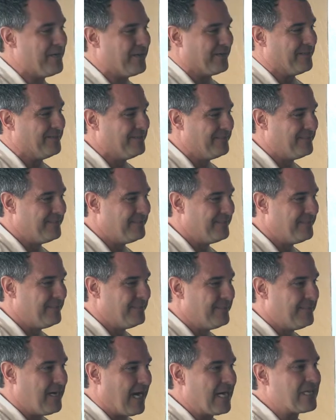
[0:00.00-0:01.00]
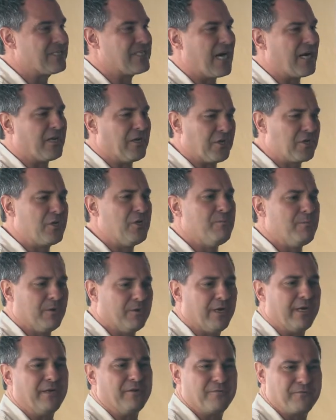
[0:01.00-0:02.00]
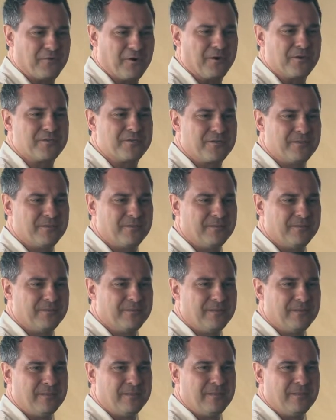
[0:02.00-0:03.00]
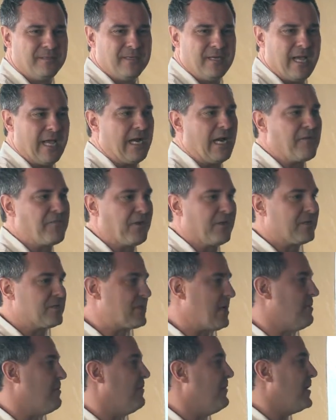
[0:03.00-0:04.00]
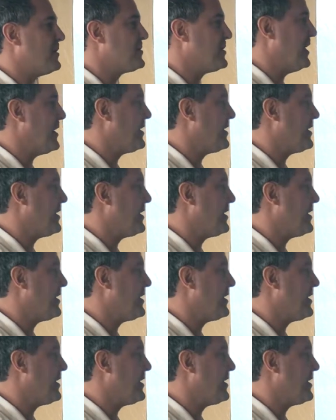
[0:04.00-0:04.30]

year. I started accumulating first. And I think some of us